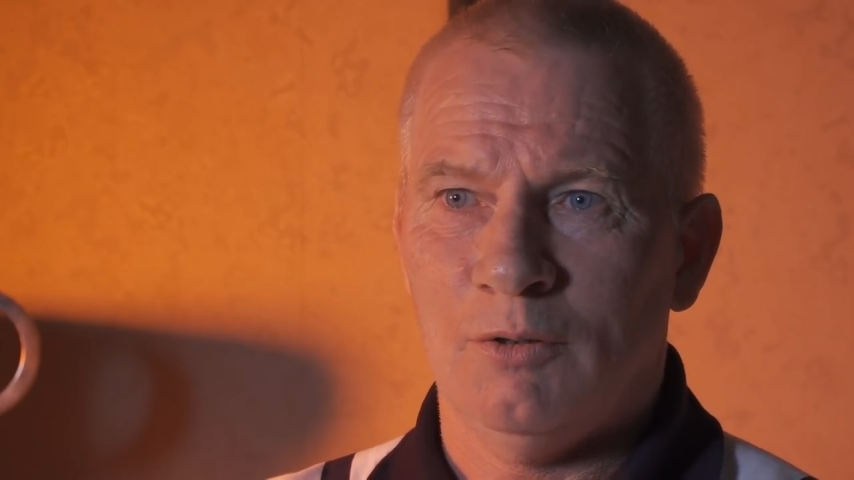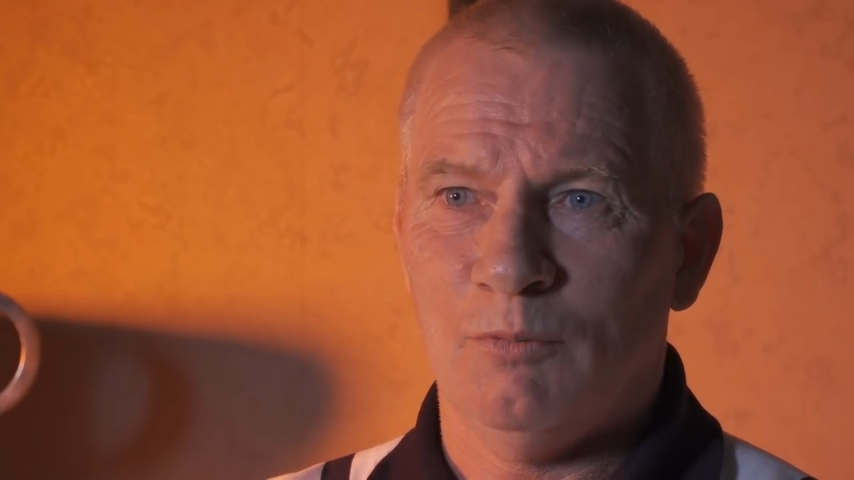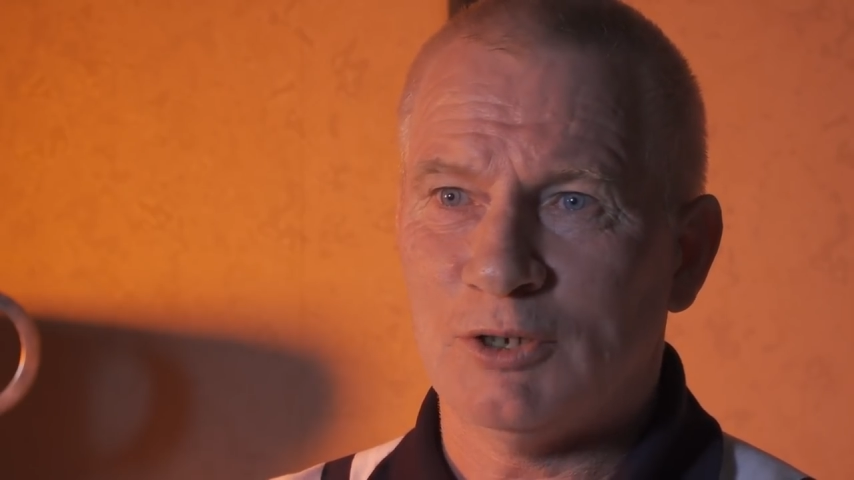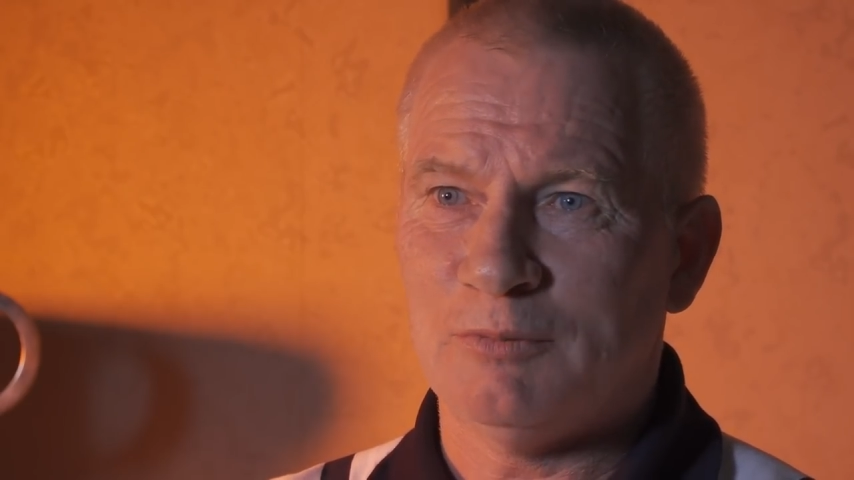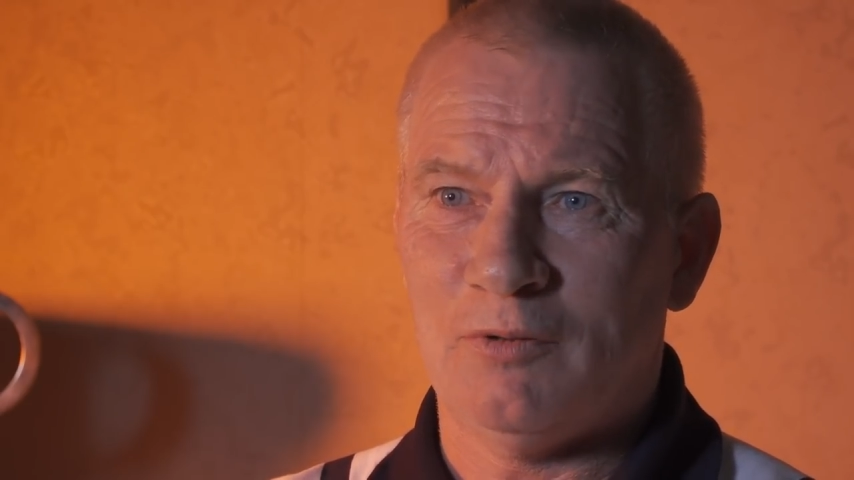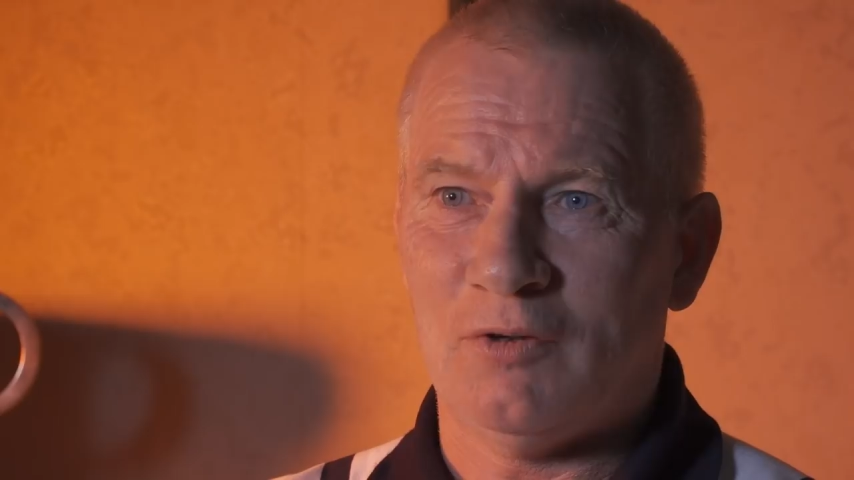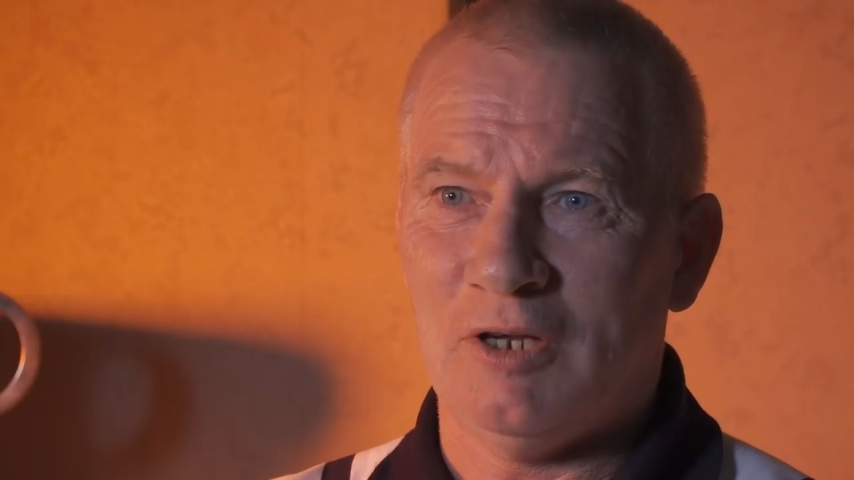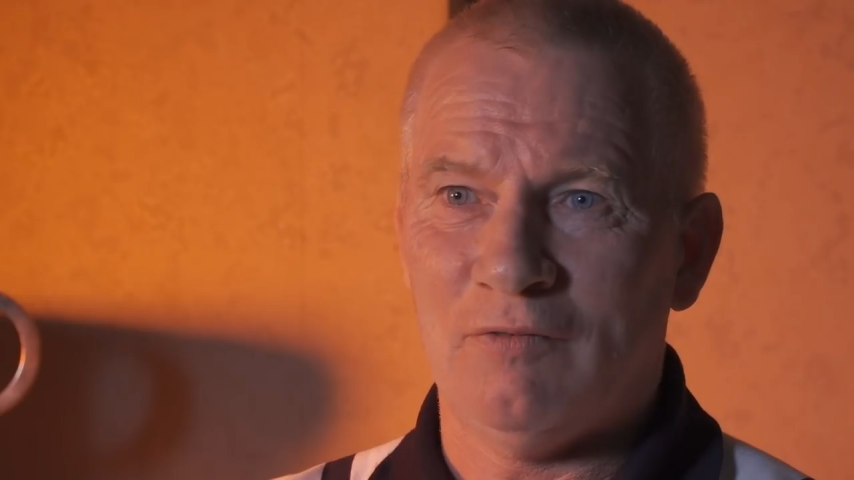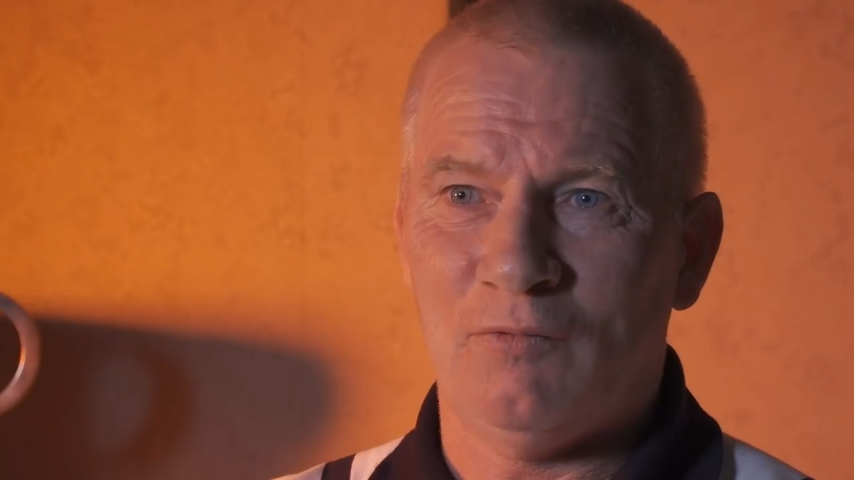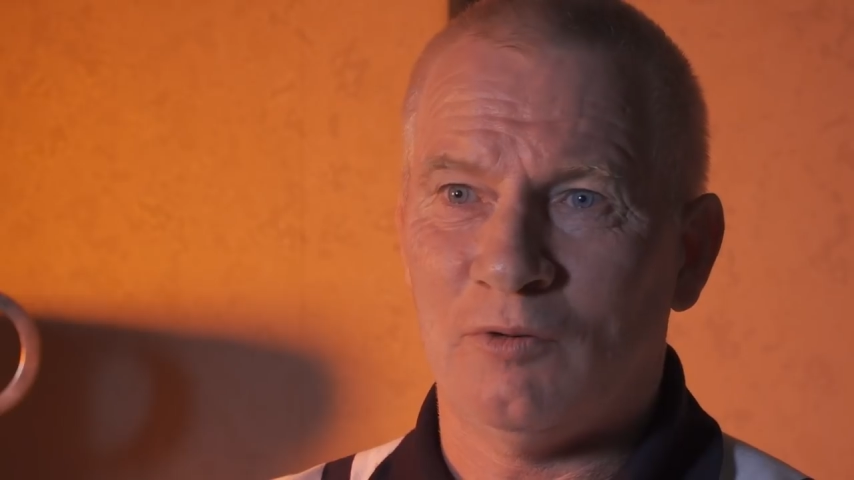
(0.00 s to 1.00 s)
Must have been
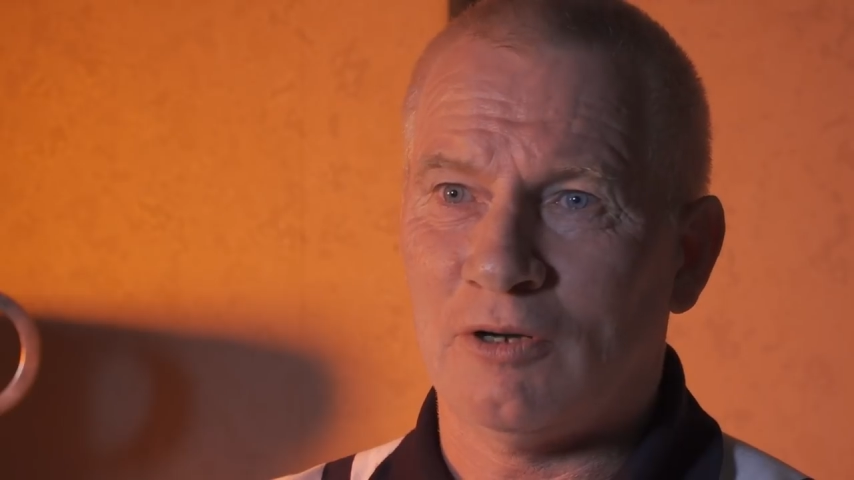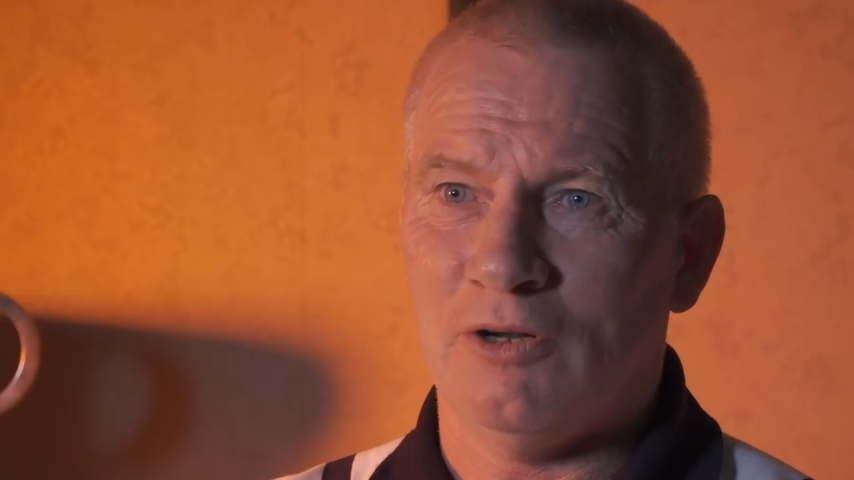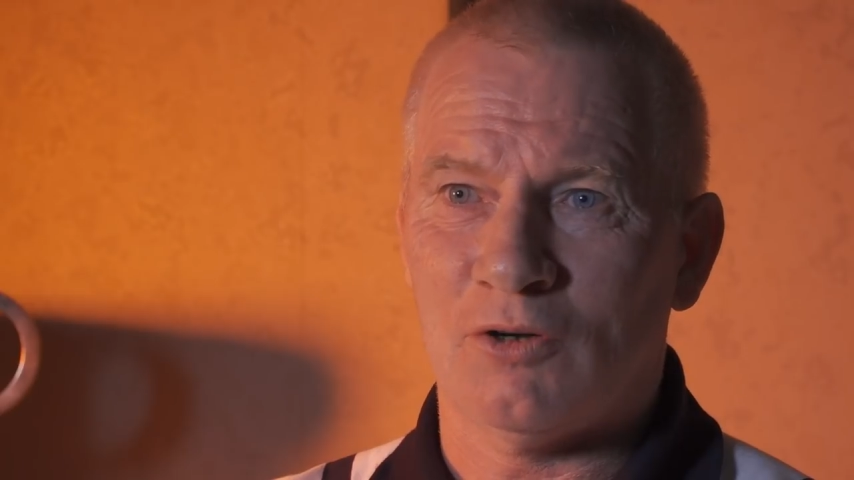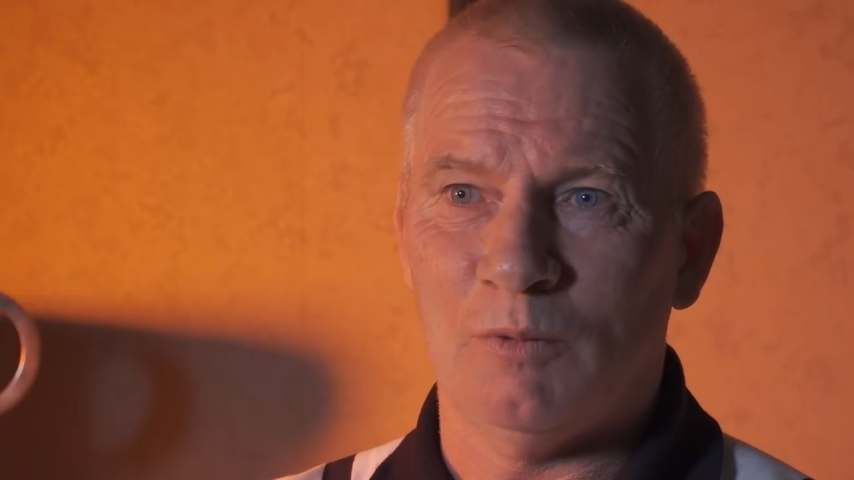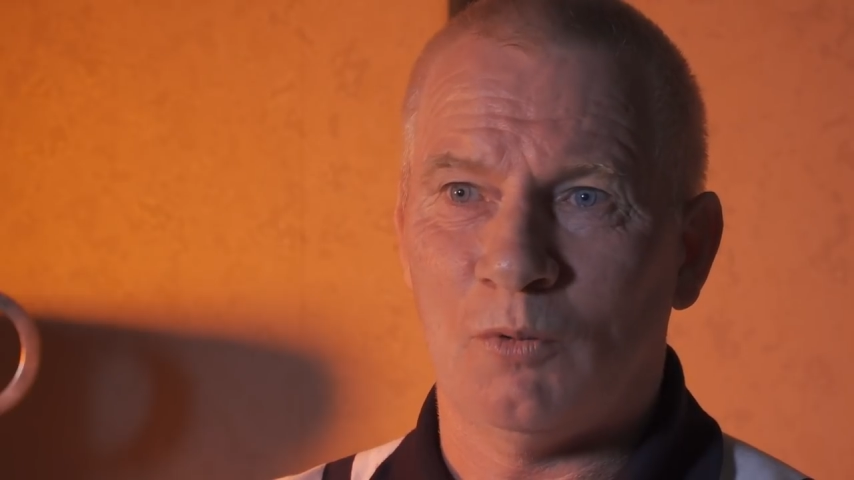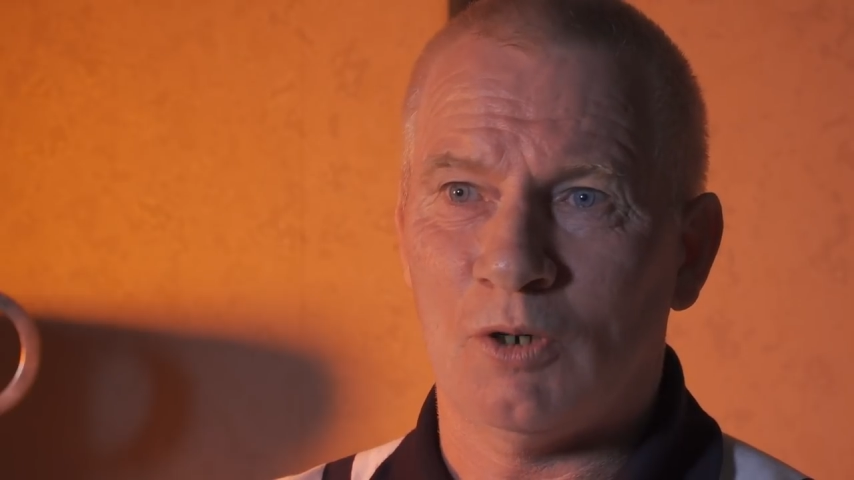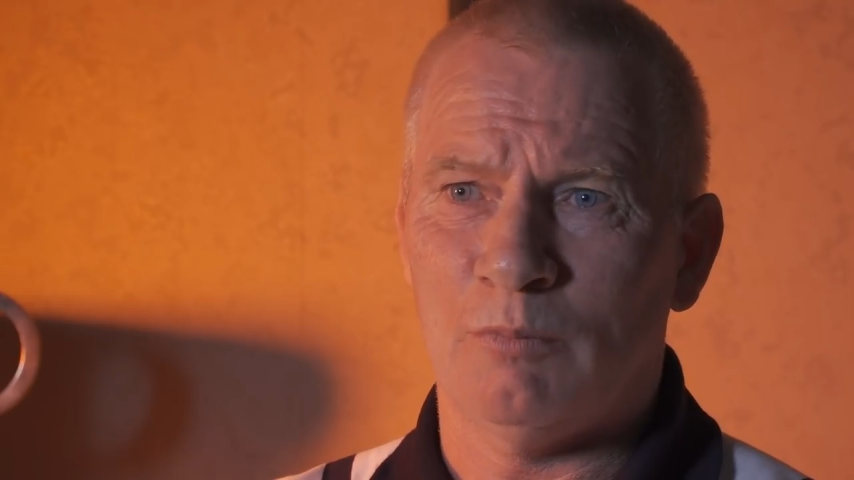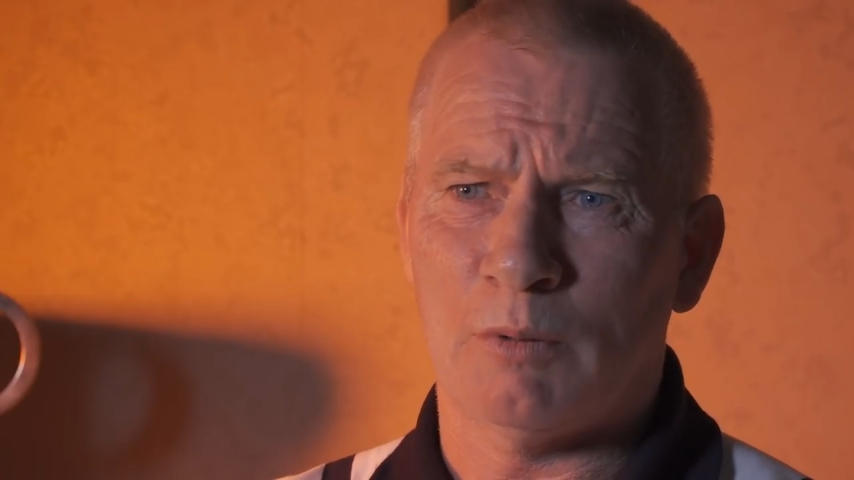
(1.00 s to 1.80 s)
three or four o'clock in the morning,